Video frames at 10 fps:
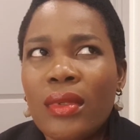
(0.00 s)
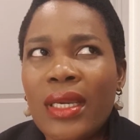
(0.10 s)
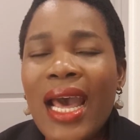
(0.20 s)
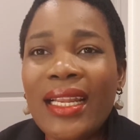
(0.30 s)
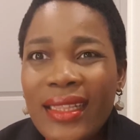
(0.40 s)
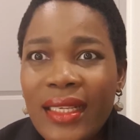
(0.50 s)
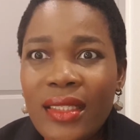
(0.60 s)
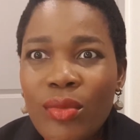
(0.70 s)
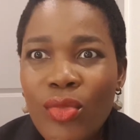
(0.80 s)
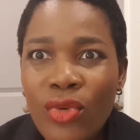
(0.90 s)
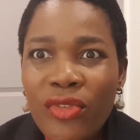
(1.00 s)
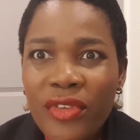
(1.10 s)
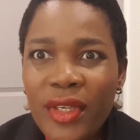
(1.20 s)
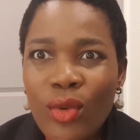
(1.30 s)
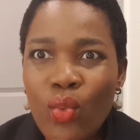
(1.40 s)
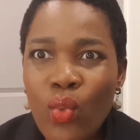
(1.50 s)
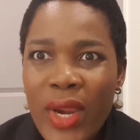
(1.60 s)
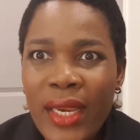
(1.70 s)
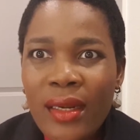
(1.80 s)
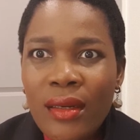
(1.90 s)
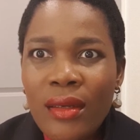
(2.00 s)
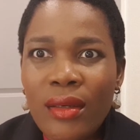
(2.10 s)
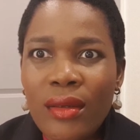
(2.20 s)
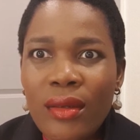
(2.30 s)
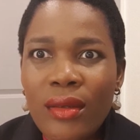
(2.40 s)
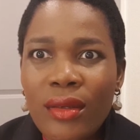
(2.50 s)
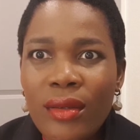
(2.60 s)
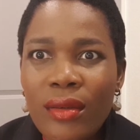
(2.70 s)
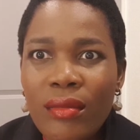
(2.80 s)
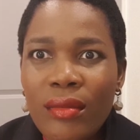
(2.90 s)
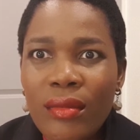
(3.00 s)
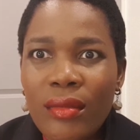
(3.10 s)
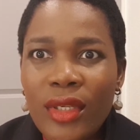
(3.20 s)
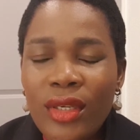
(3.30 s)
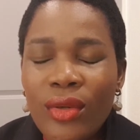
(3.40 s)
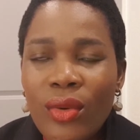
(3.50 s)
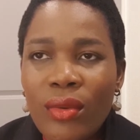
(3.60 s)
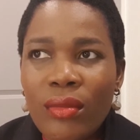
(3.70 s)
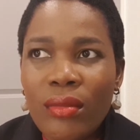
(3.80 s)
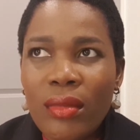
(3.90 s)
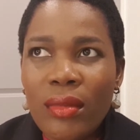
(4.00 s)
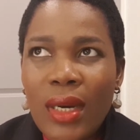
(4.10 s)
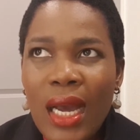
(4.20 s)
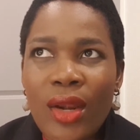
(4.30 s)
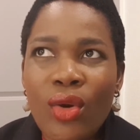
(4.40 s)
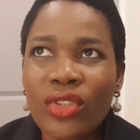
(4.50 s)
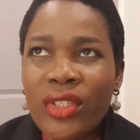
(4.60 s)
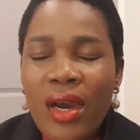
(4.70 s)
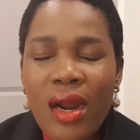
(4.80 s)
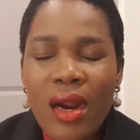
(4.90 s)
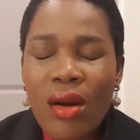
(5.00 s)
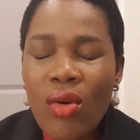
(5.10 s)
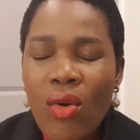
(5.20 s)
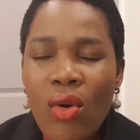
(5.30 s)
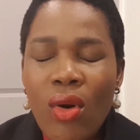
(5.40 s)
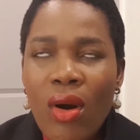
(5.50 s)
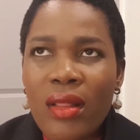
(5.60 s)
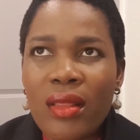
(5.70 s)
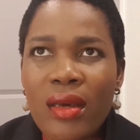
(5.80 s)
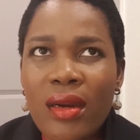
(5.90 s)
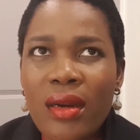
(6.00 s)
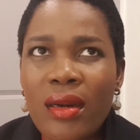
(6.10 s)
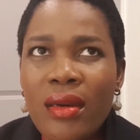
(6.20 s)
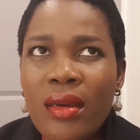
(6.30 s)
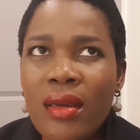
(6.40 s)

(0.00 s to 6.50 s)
can this movie win, you know, an Oscar or other